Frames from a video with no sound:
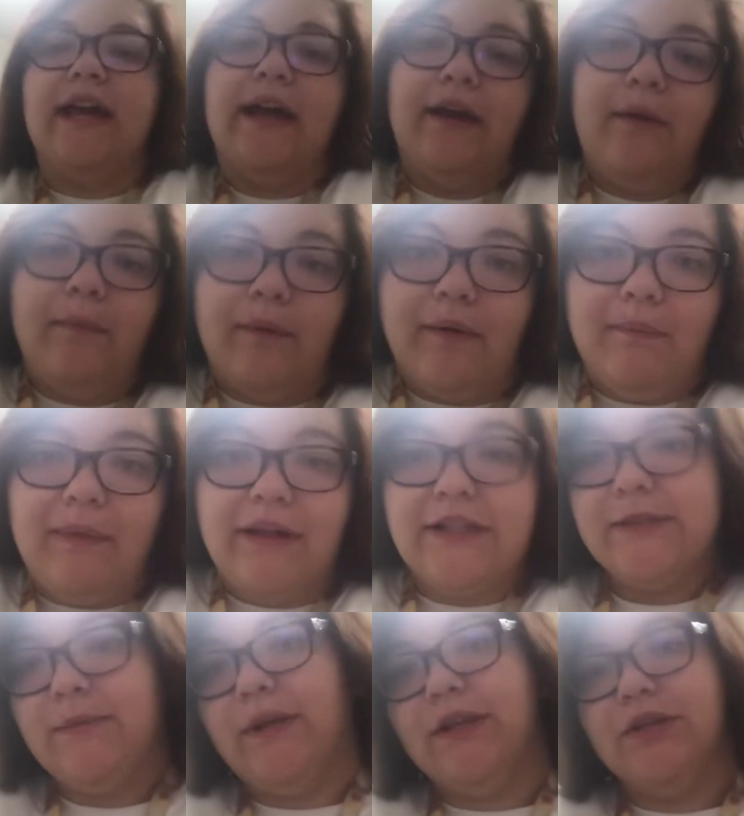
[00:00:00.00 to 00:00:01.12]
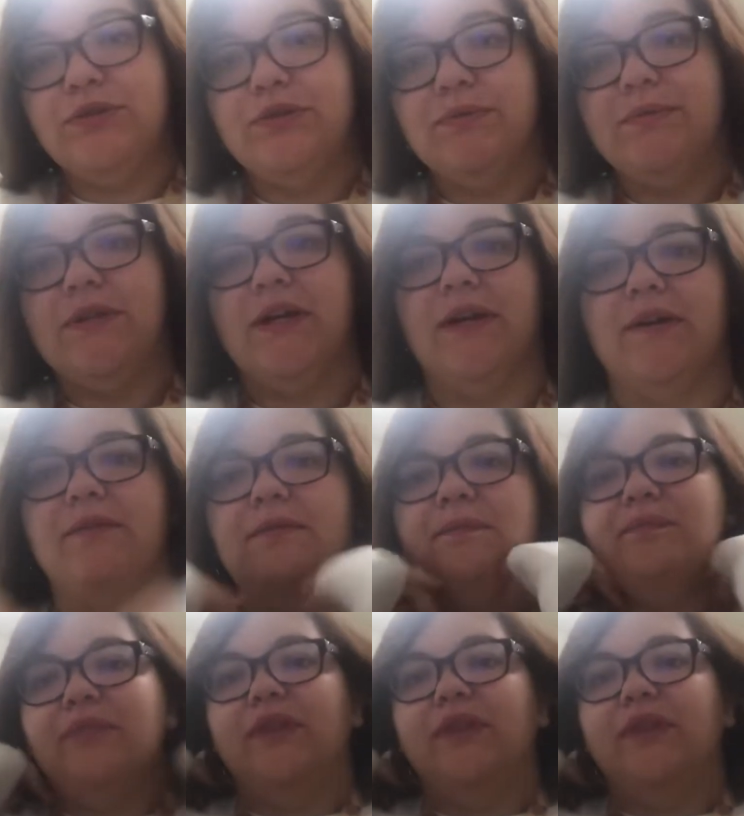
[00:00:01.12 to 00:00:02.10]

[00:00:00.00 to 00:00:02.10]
Sarah. Welcome back to my YouTube channel.